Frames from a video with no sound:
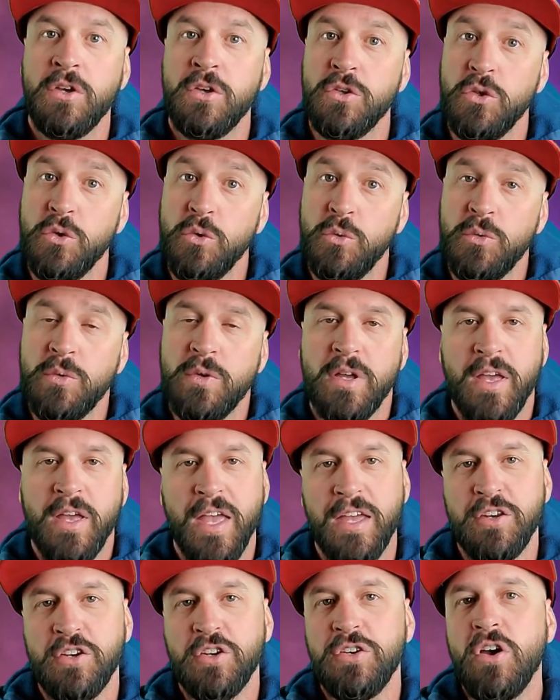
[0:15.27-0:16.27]
You
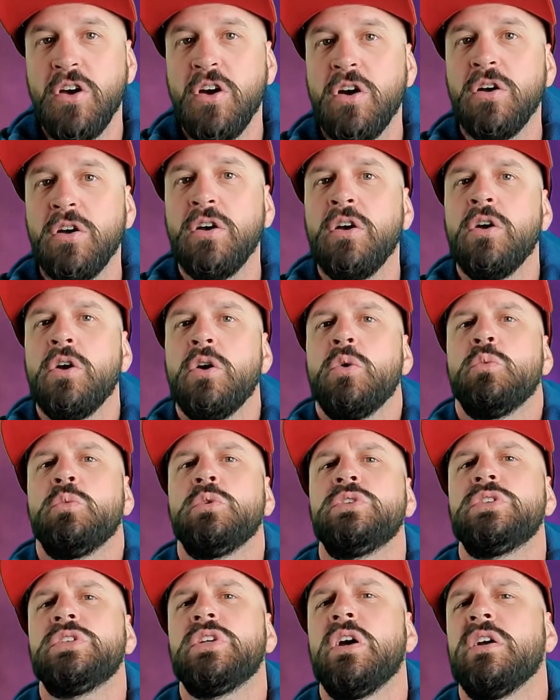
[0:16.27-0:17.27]
and your dog
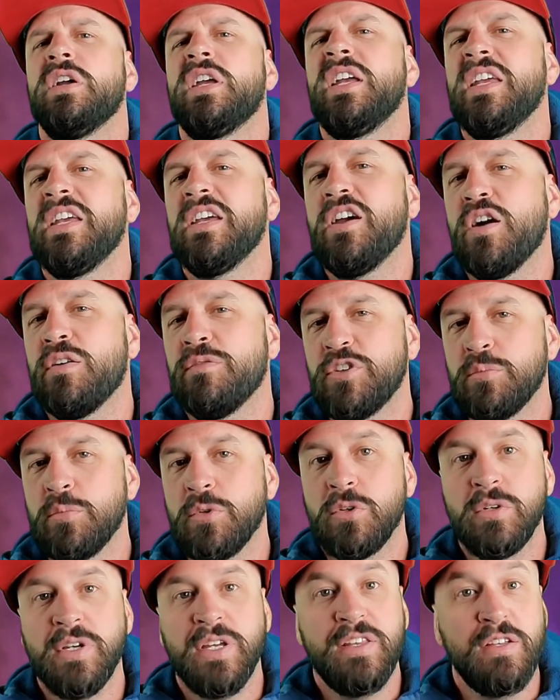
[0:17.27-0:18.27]
will start getting
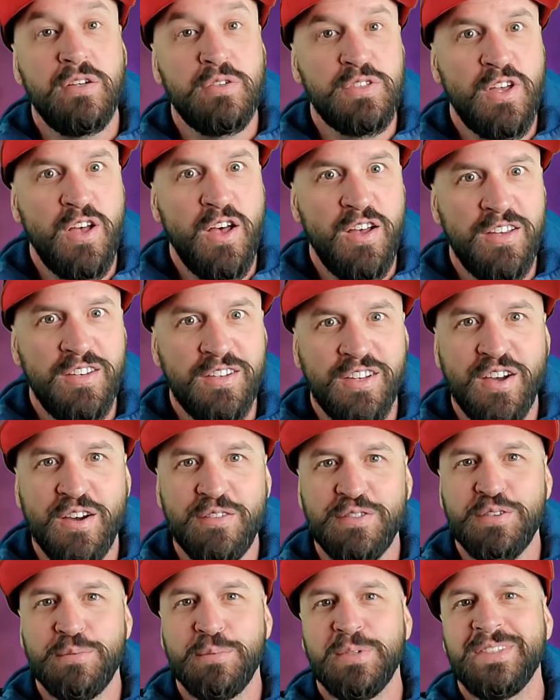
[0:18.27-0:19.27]
comfortable in those
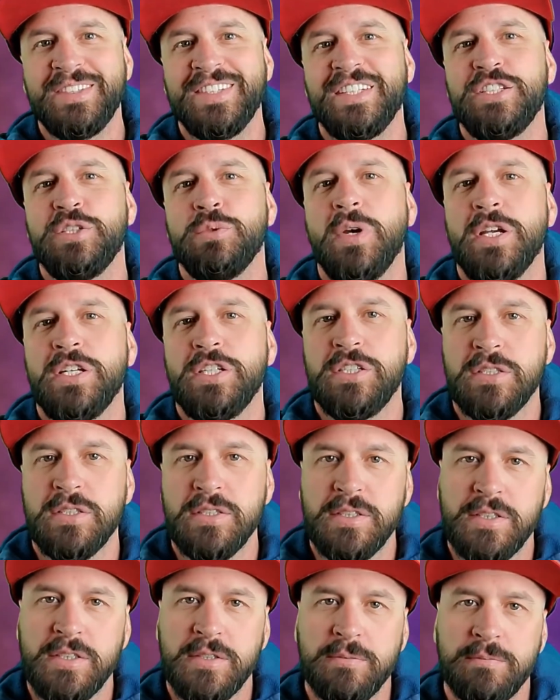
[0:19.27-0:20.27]
uncomfortable
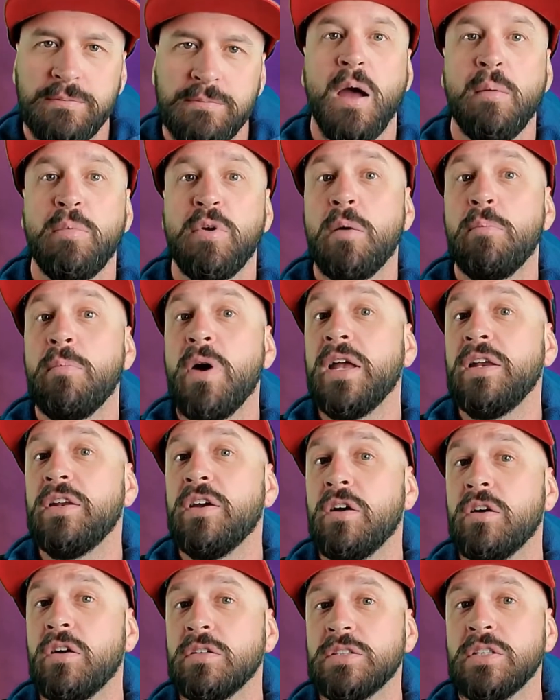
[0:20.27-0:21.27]
situations. I brought my
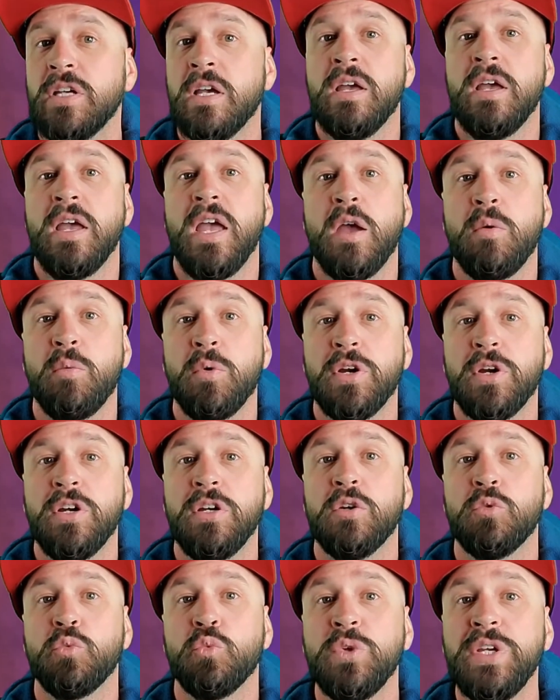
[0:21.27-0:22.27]
dogs, and we're
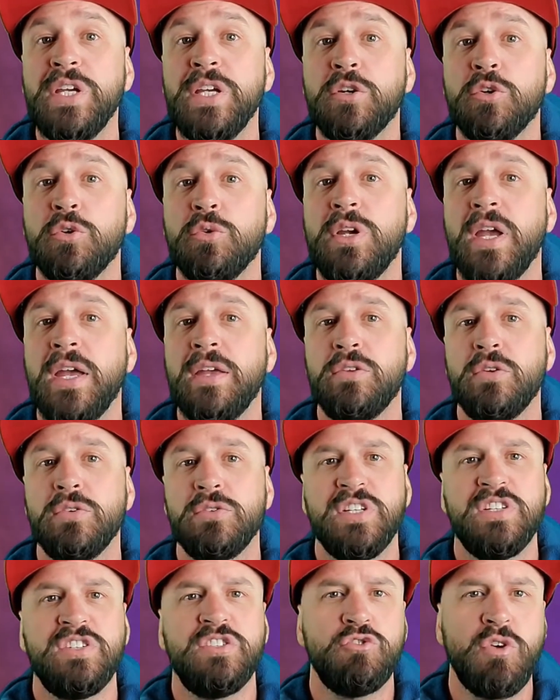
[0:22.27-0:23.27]
going to recreate
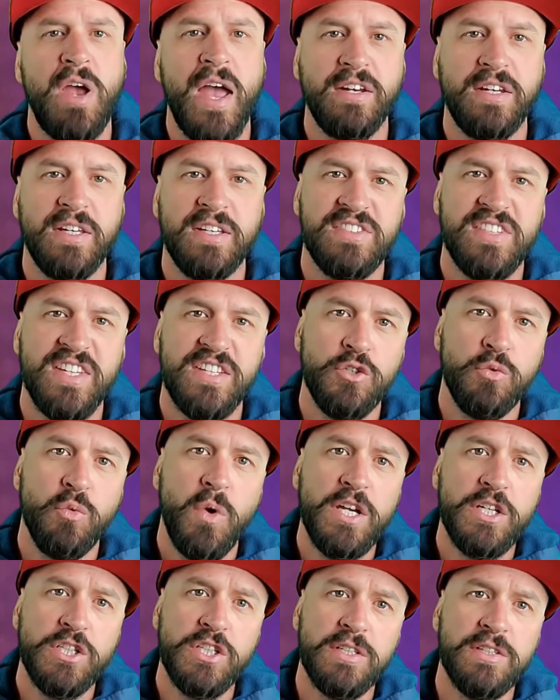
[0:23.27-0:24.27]
those distracting
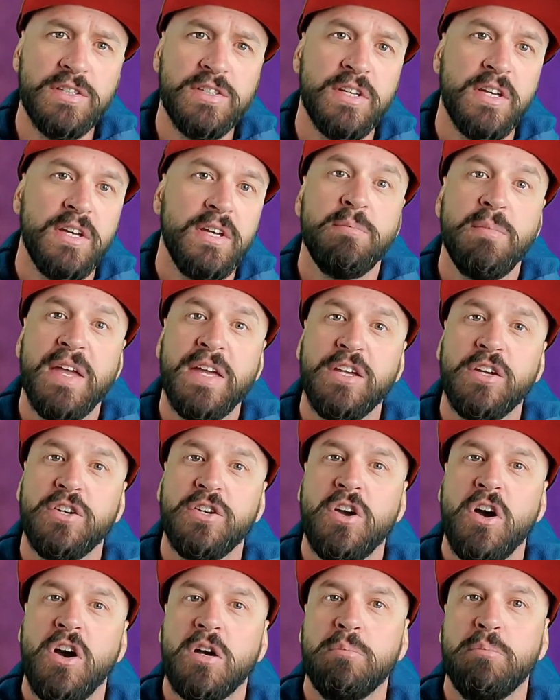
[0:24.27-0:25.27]
situations to make your
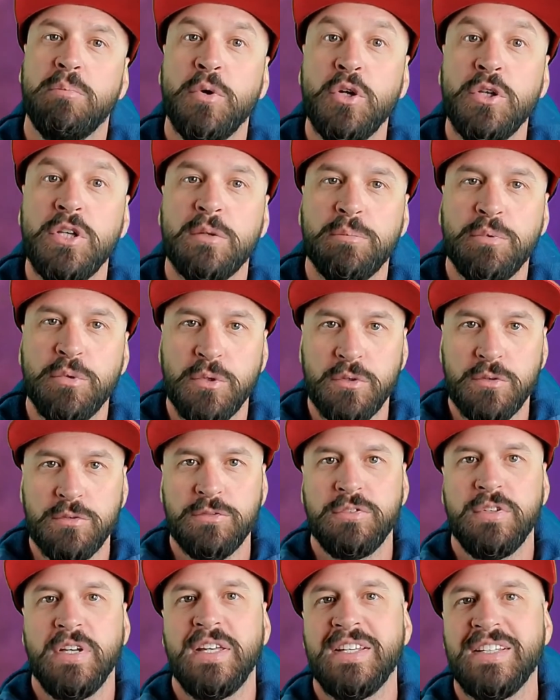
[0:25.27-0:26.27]
dog
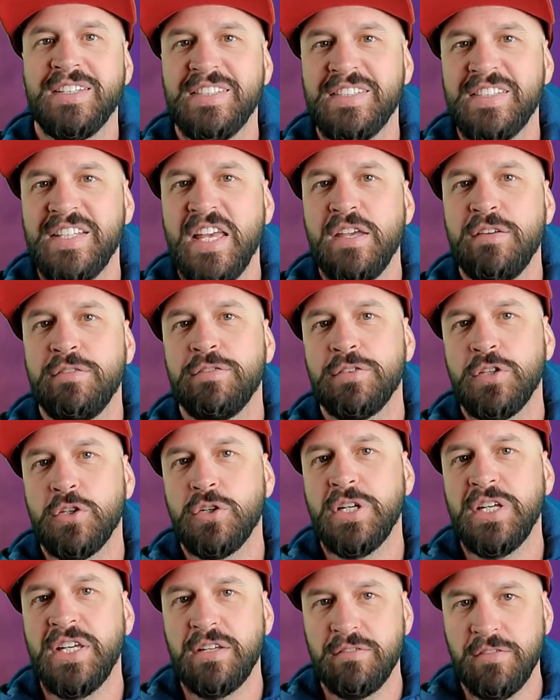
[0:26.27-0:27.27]
bulletproof in a safe
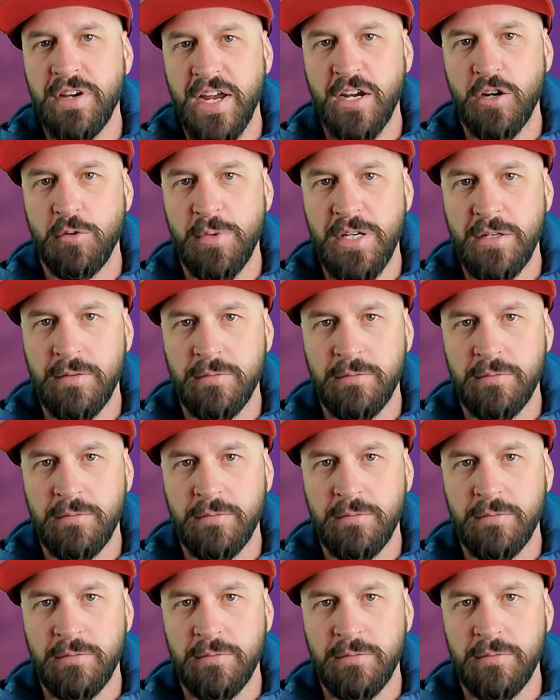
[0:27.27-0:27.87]
learning environment.